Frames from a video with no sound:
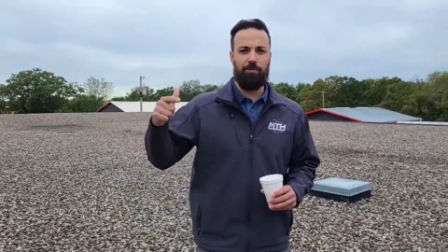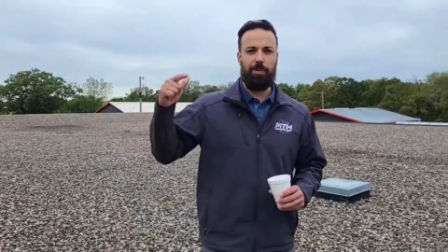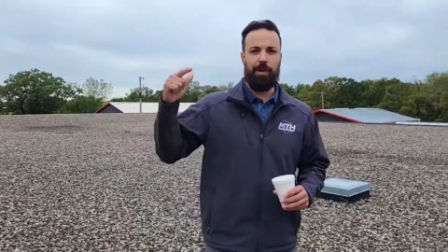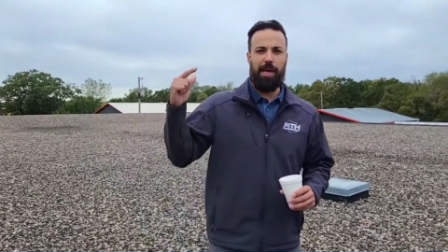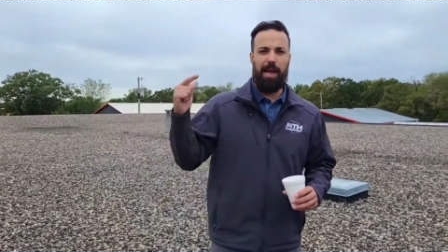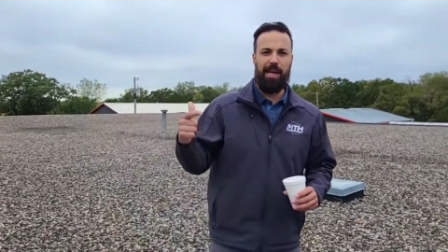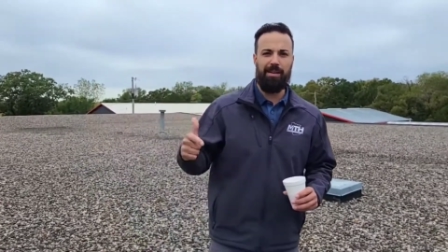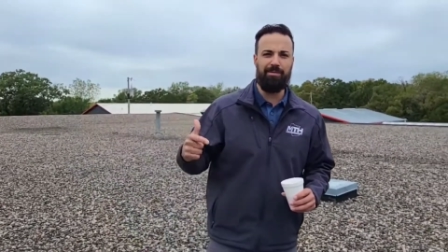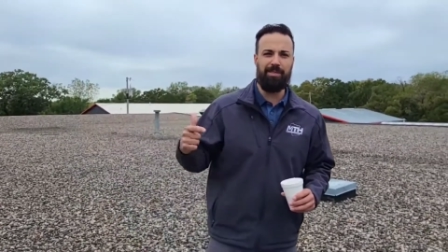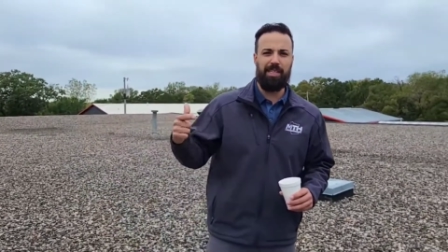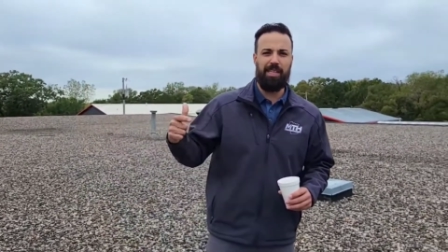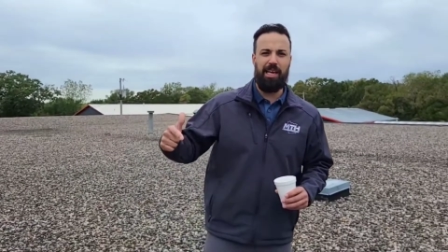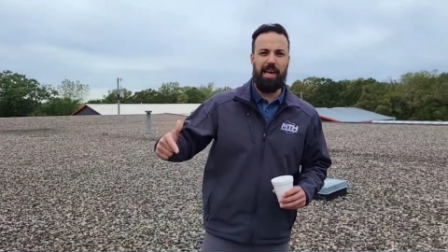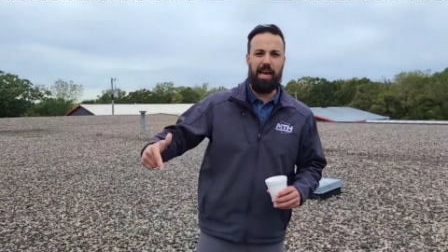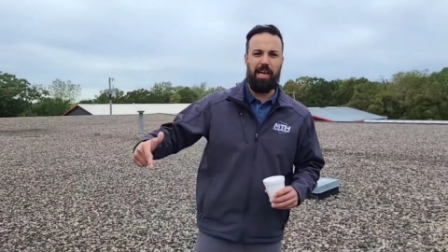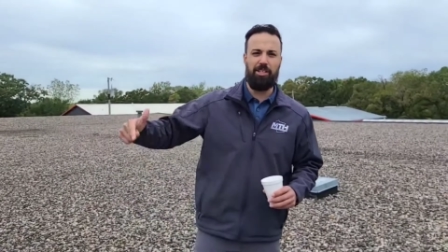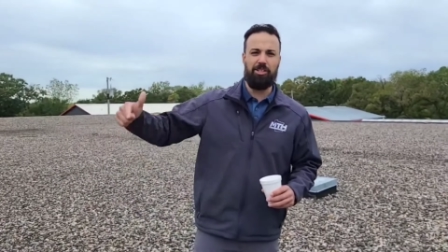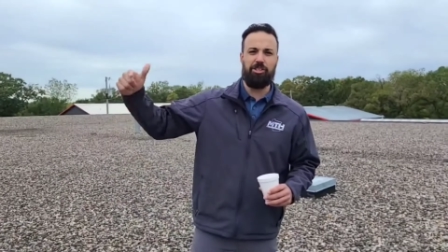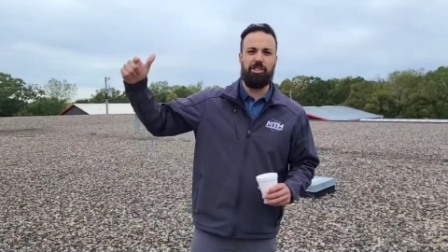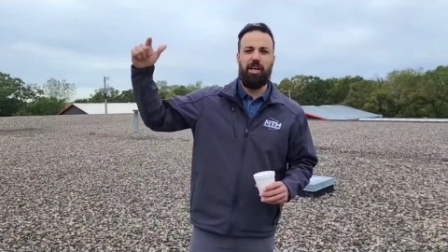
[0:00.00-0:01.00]
But
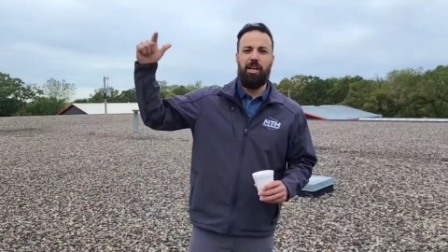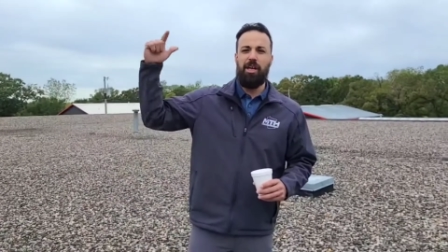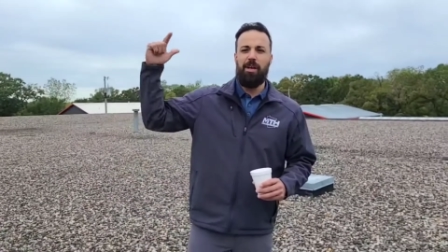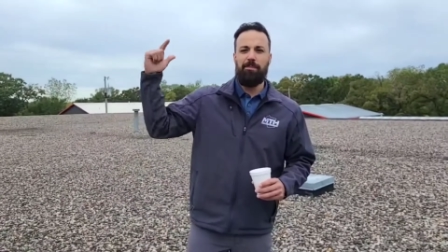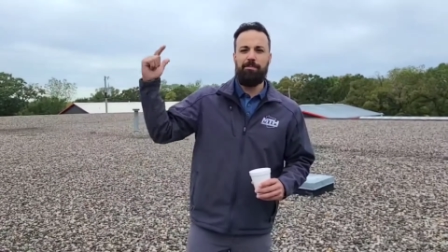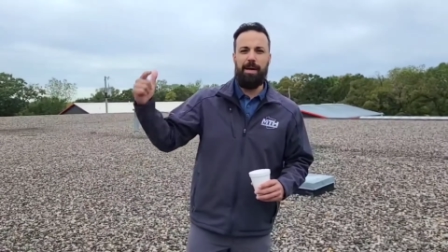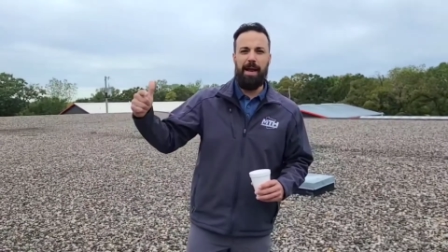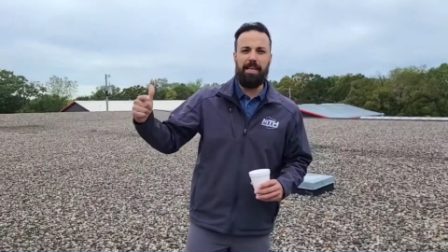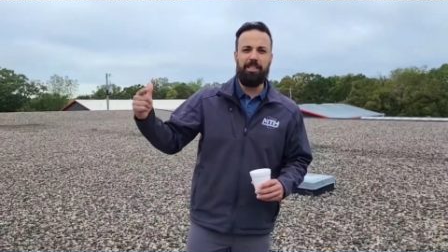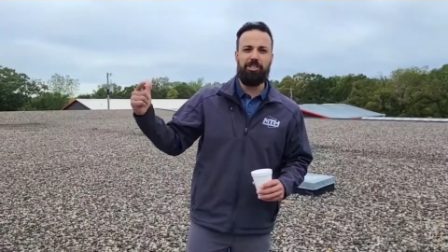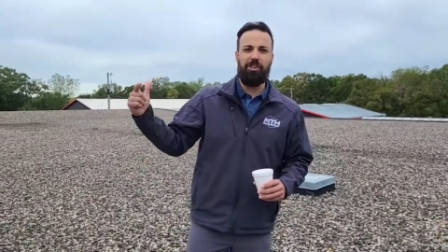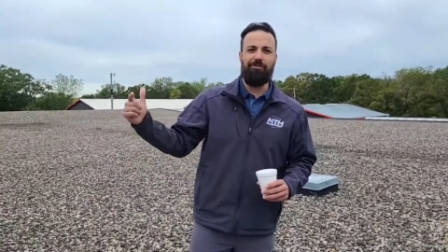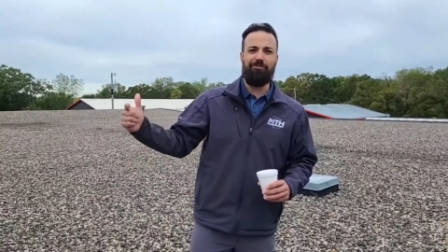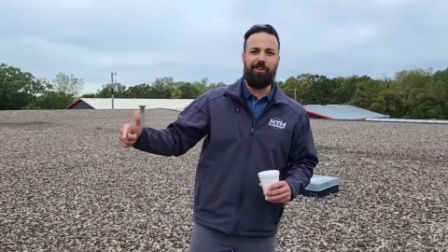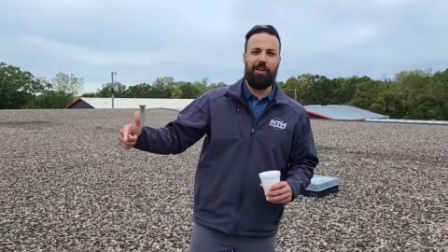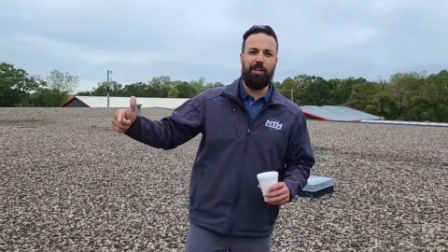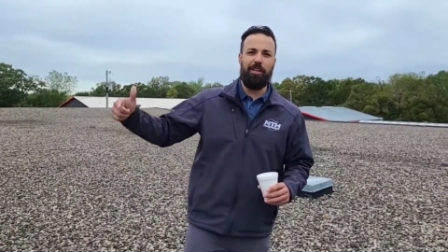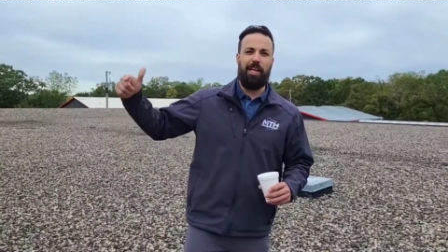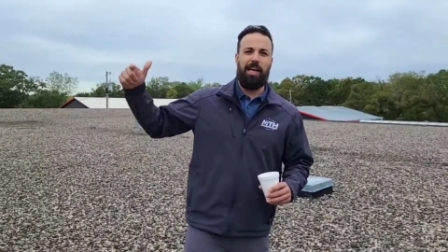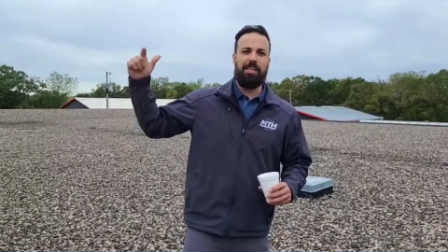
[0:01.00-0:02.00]
MTH makes you
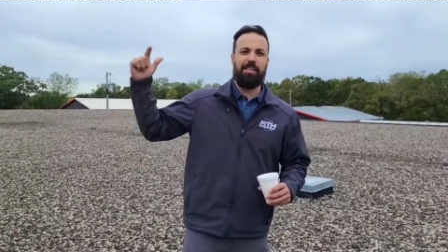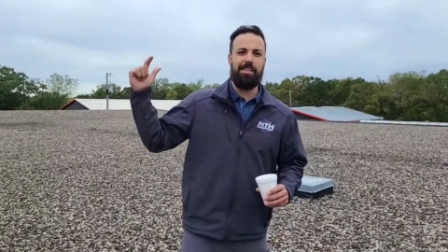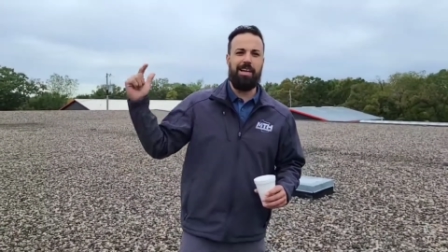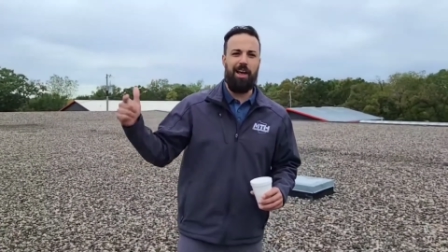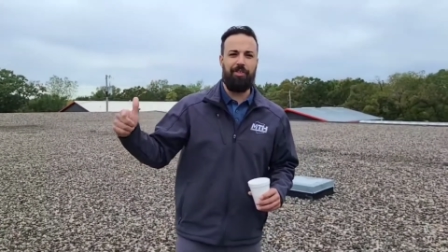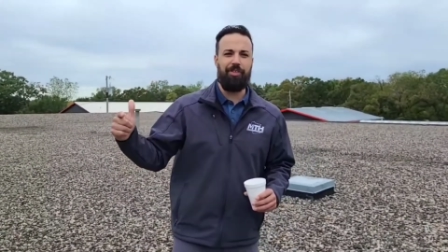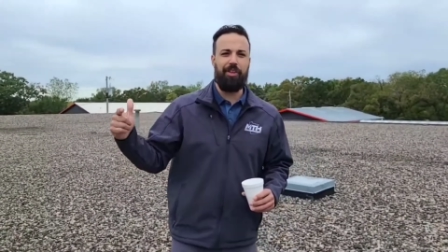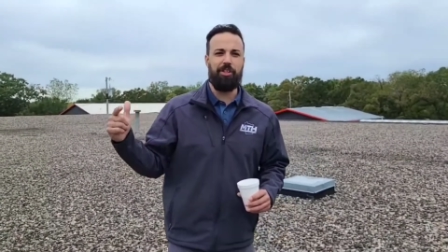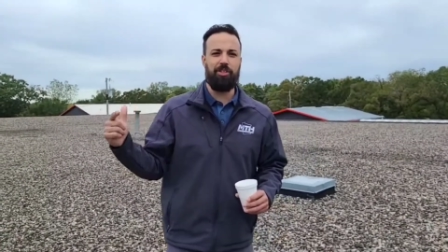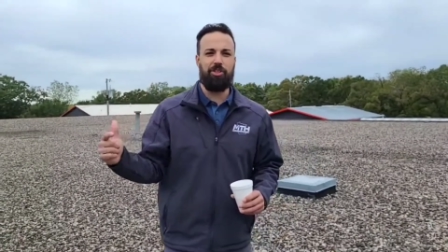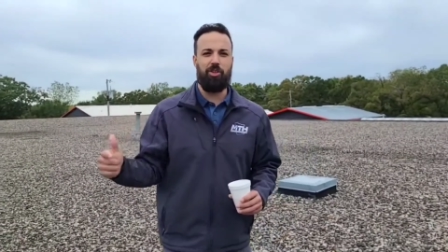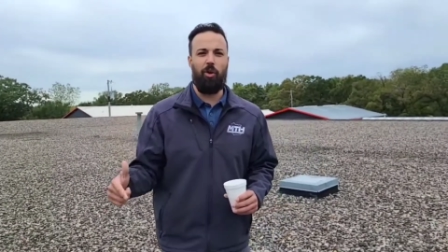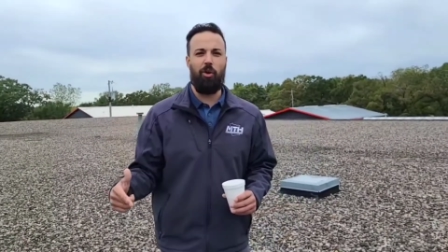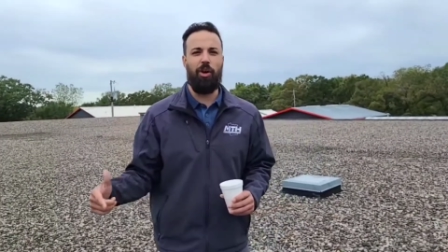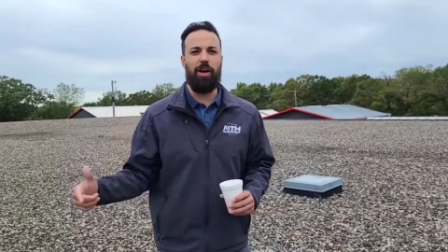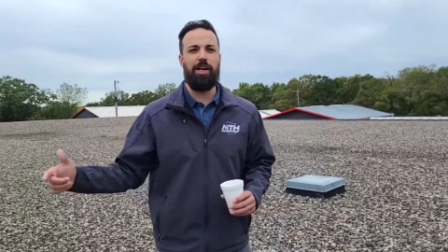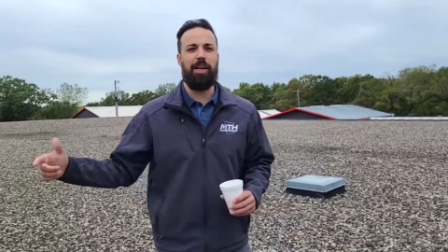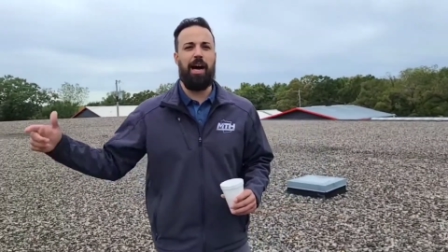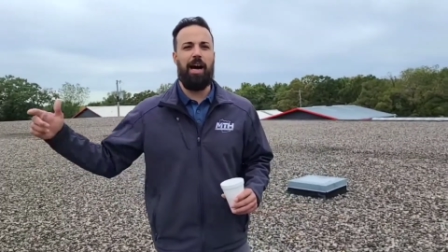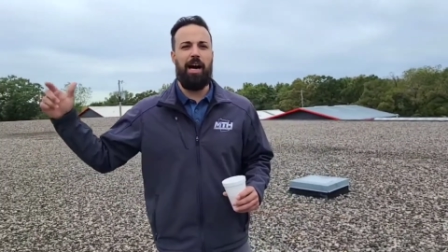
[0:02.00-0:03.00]
feel like nothing's
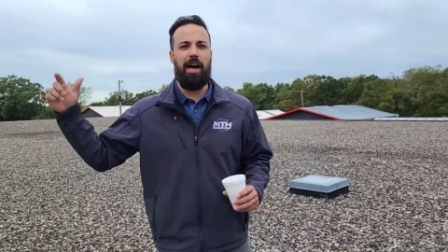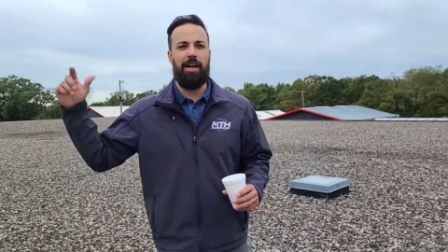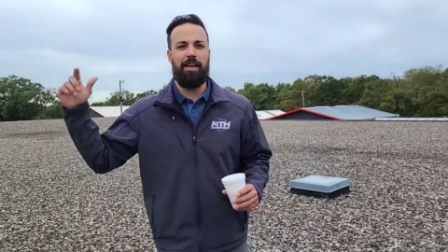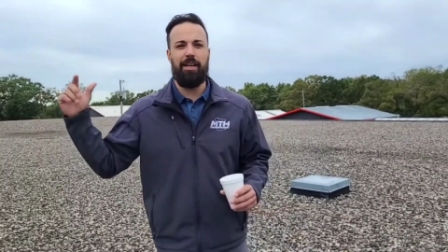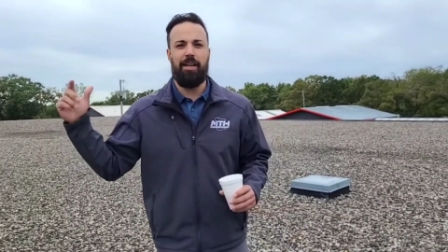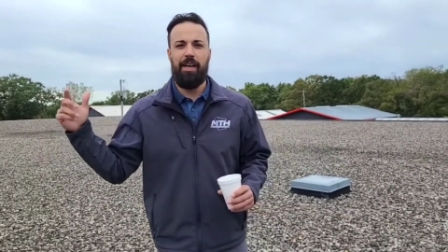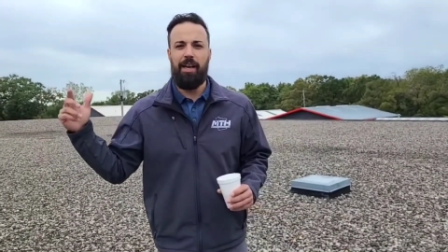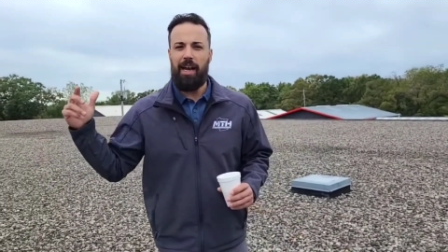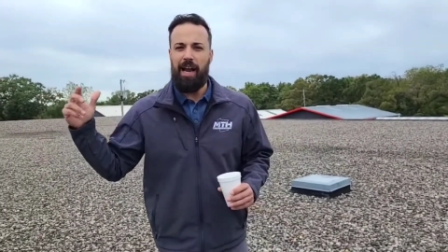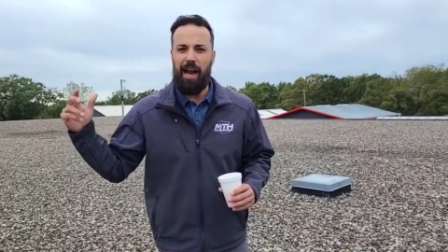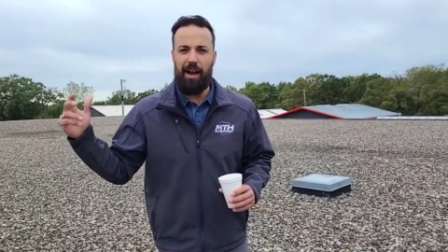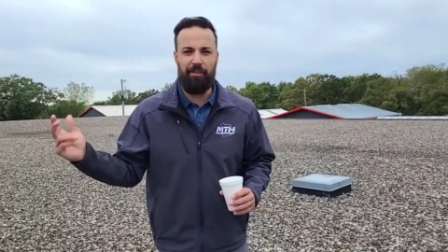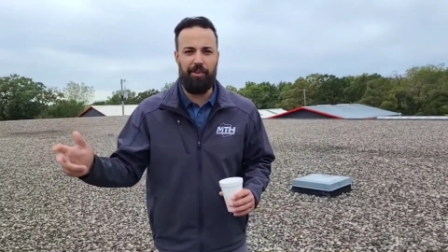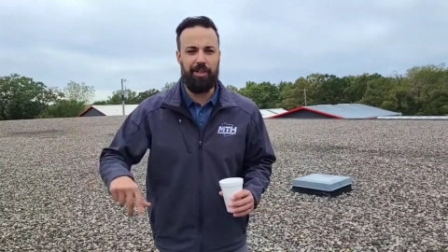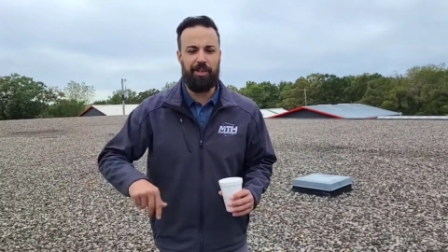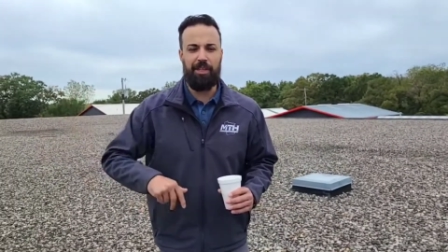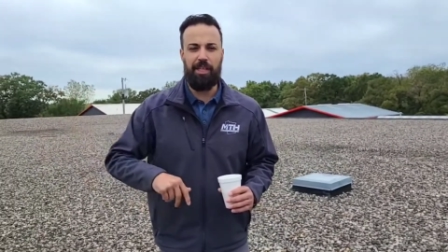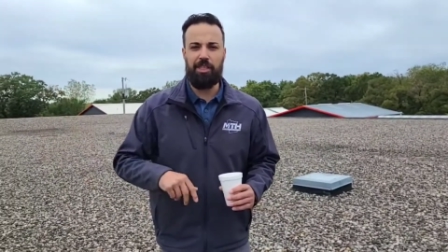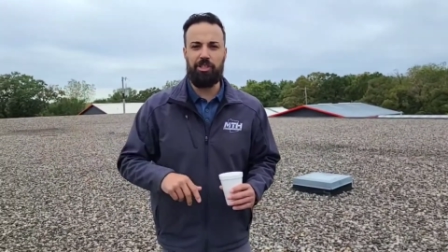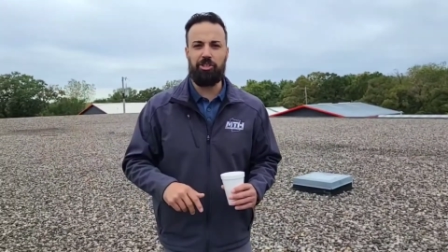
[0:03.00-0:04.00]
going on,
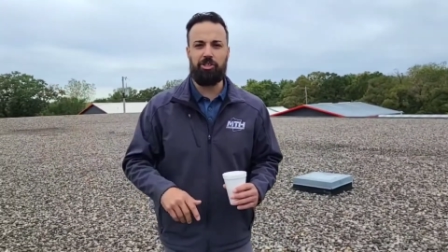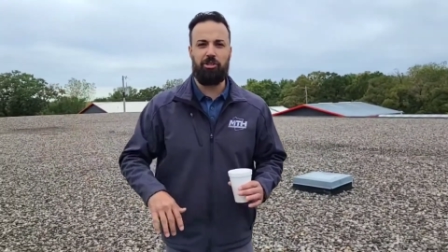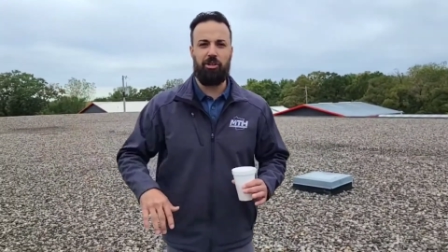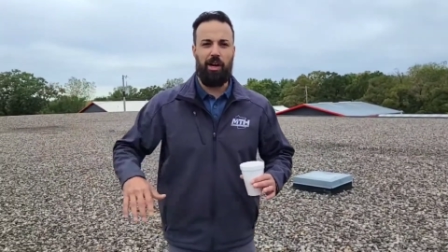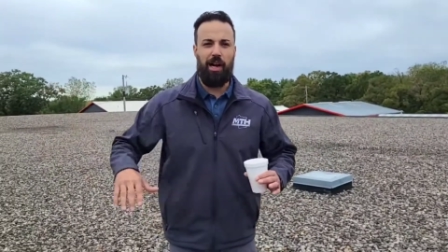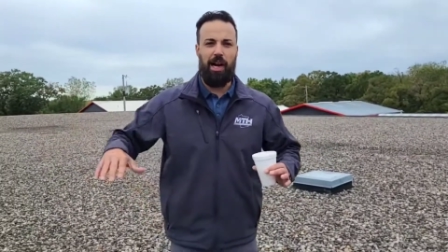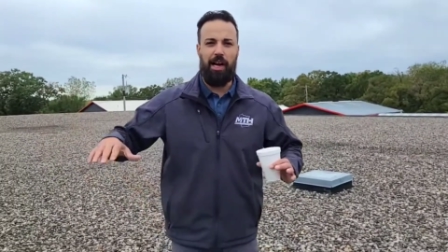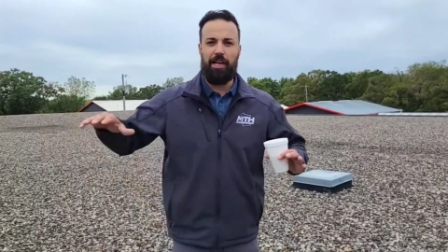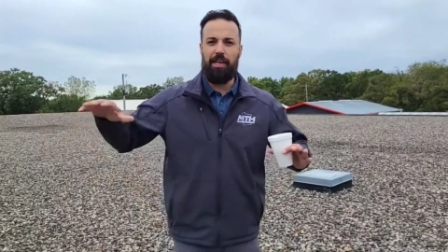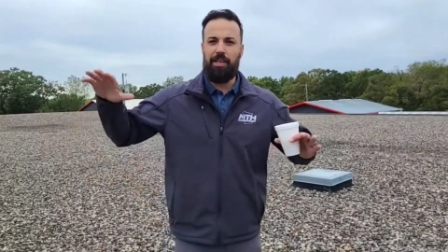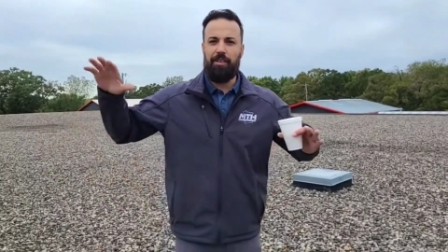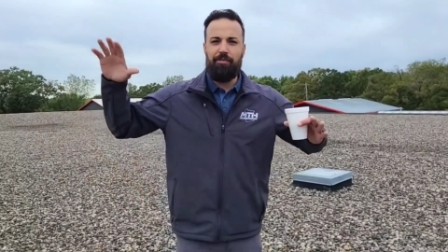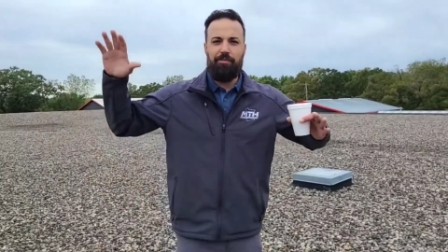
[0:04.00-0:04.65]
everything's great,